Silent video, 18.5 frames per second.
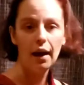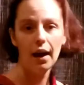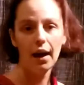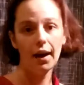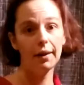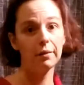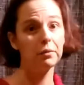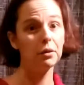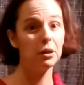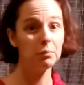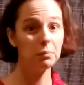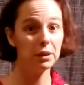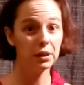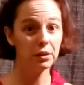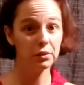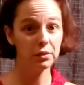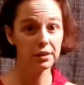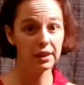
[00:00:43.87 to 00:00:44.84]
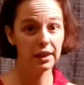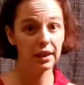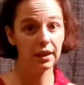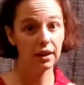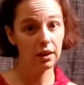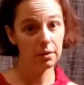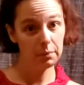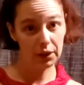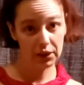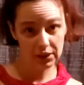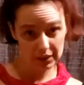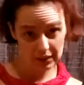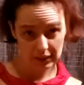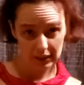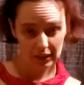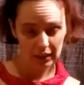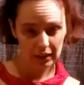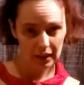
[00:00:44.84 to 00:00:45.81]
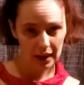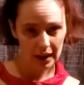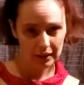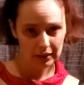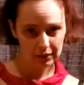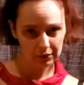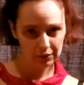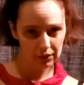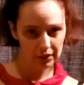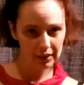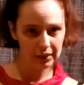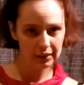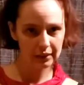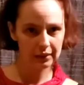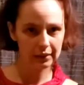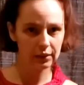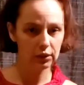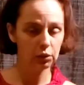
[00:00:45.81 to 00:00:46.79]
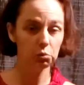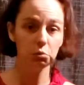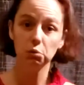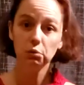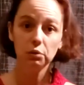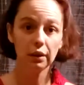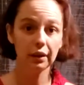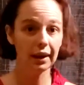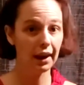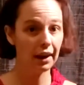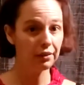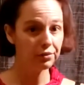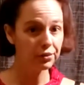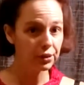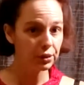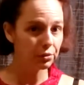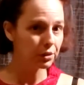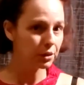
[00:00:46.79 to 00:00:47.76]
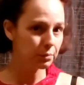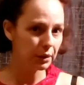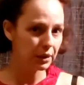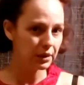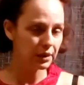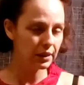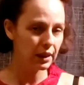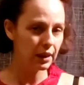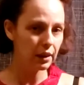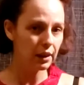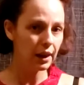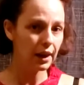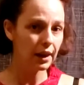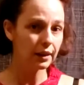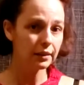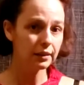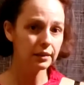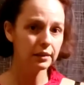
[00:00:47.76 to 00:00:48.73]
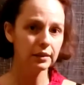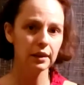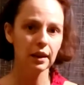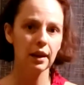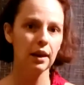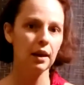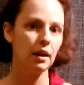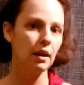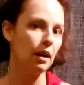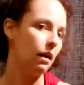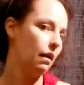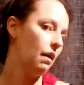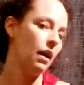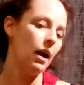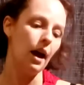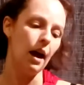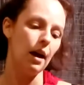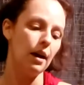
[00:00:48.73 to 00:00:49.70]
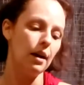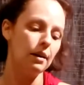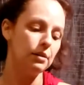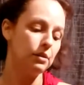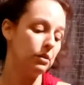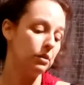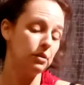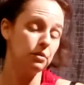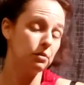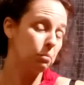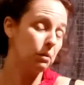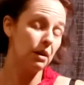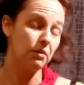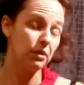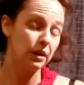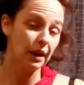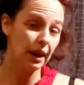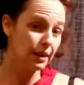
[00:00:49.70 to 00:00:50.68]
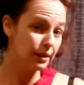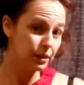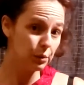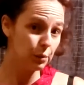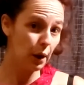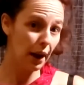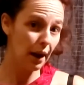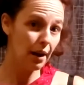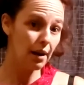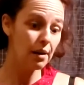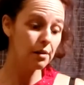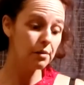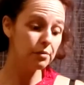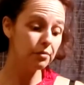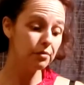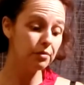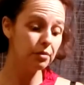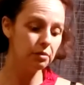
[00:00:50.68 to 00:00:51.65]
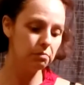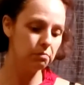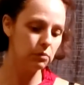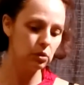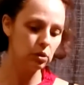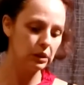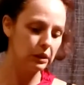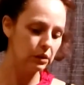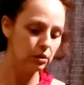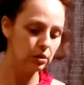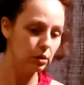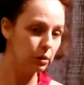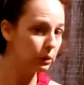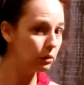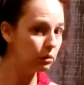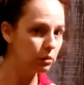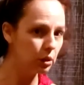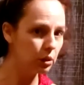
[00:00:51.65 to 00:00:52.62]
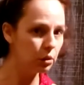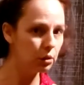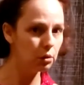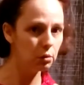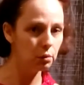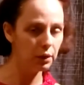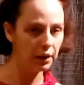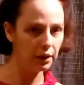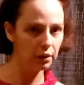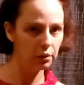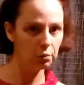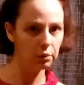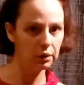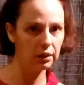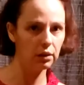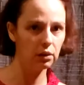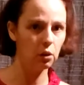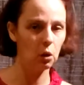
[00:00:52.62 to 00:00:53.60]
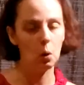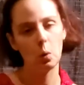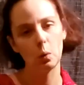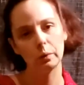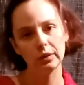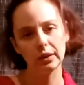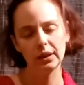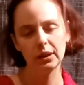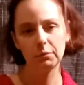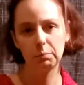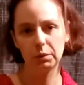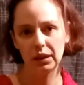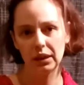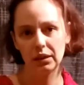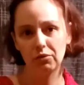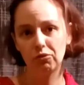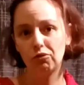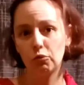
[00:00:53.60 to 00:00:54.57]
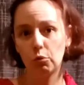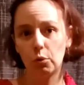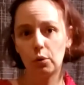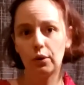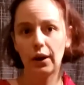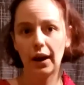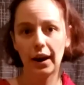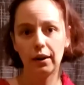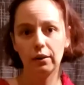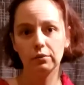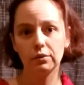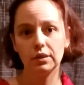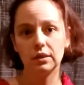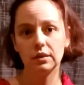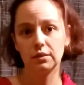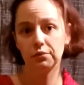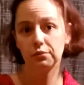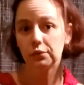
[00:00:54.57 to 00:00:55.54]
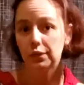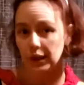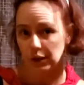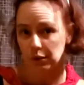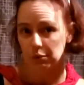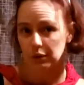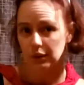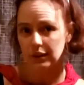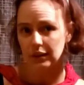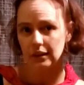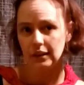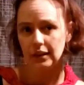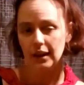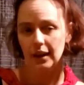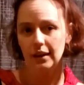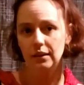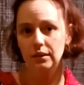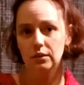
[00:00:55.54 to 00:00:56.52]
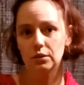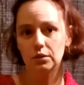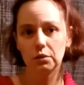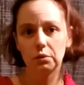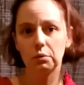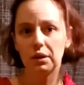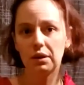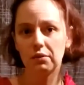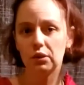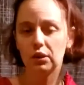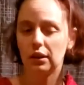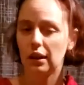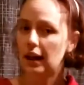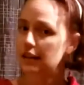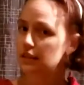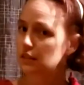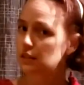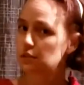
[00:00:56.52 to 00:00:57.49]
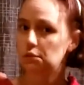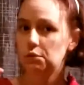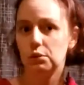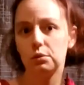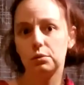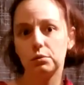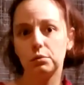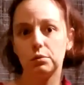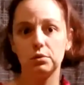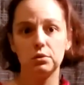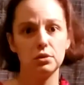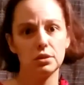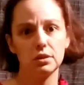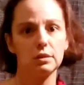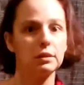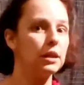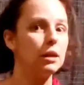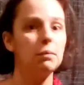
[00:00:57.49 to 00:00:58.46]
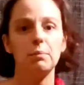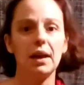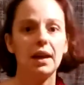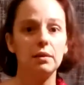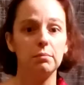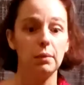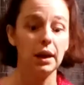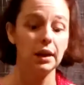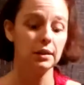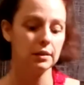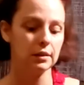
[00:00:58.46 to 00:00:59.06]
I'm going to be using a martini glass for this. You do not have to use a martini glass. You can use whatever glass you have. Just so you know, it will only be 4 ounces of liquid in the end, so whatever glass you use, just keep that in mind.